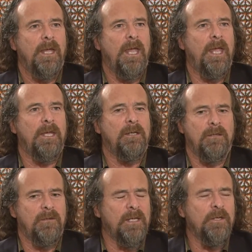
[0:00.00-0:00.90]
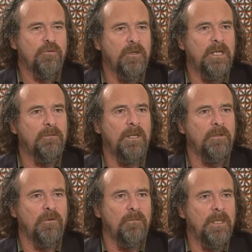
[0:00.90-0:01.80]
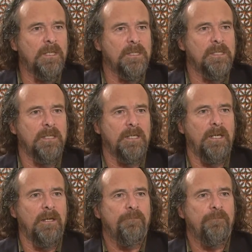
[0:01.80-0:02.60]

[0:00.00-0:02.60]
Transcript: and intrigued me tremendously.